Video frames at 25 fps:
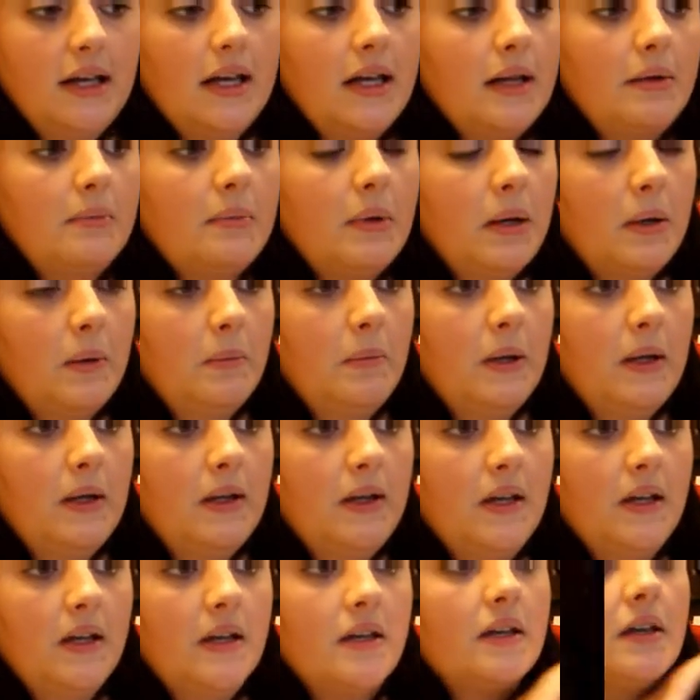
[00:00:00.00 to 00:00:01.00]
in my
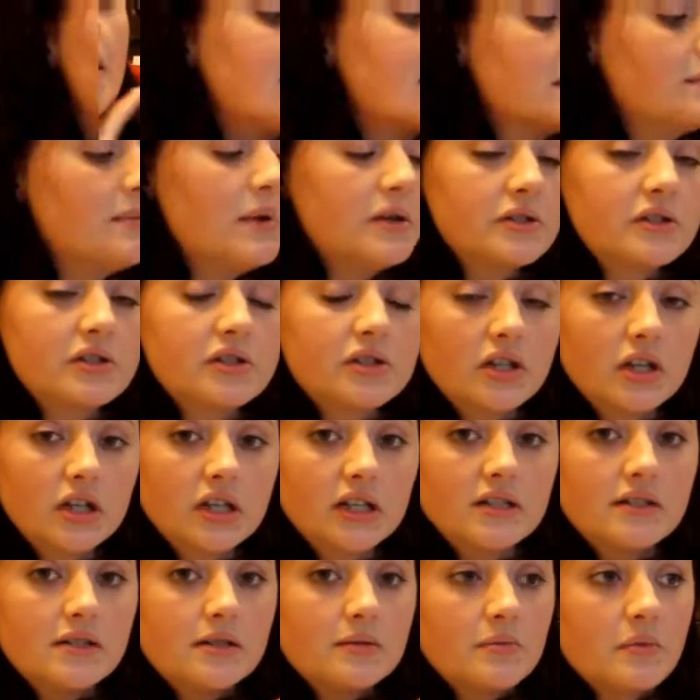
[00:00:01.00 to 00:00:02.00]
opinion. It smells
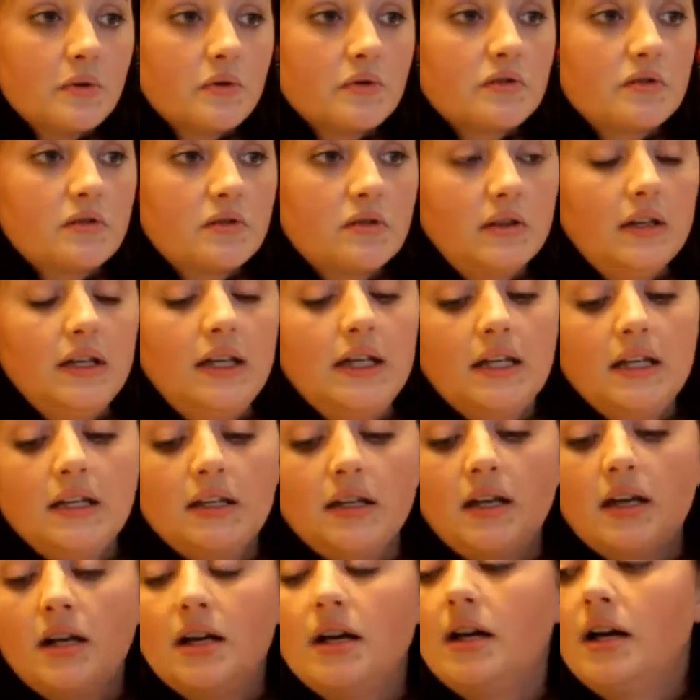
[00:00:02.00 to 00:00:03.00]
good, smells
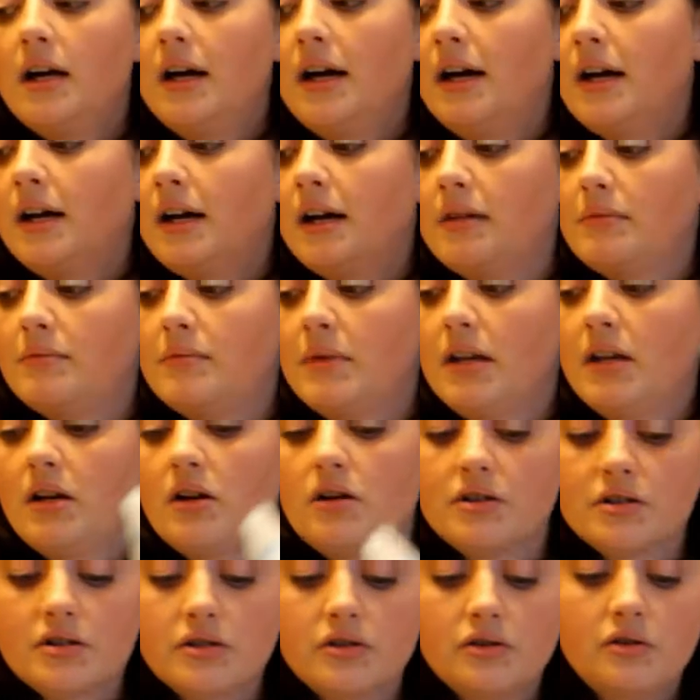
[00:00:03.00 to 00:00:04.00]
clean. Um, it
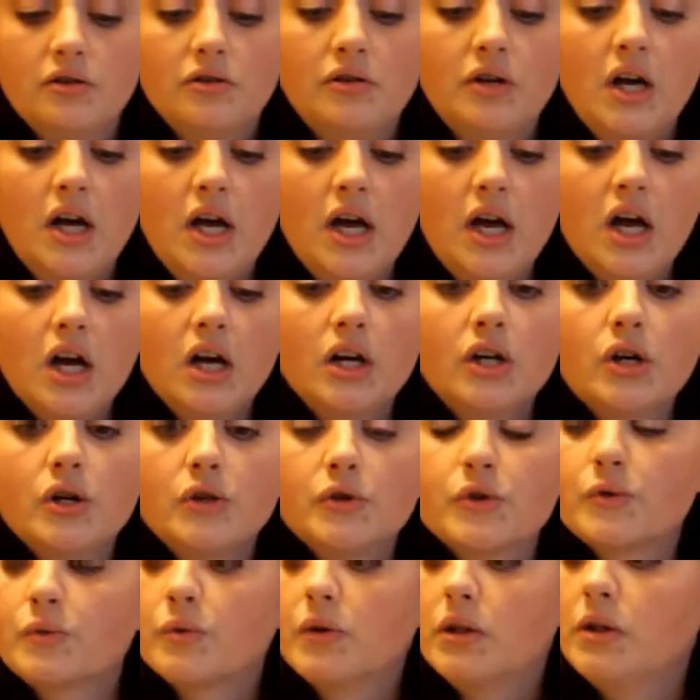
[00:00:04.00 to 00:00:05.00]
also
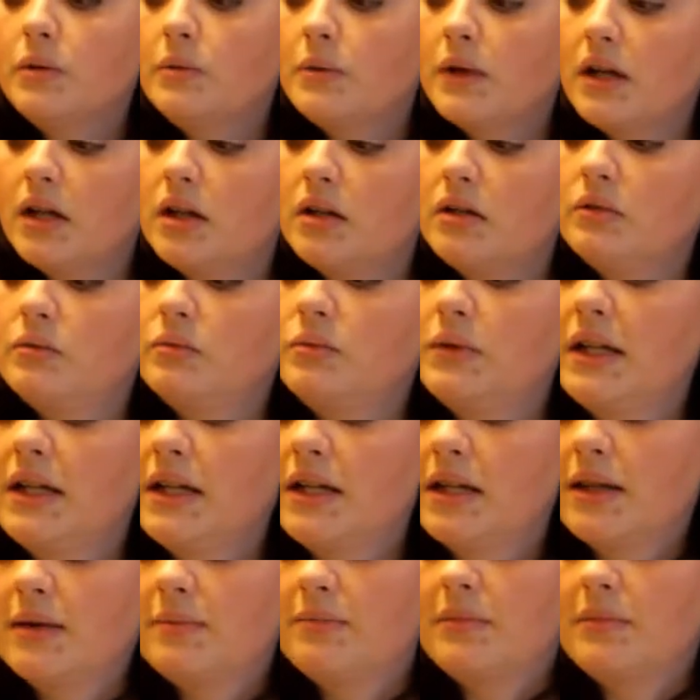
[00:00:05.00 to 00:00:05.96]
goes really well with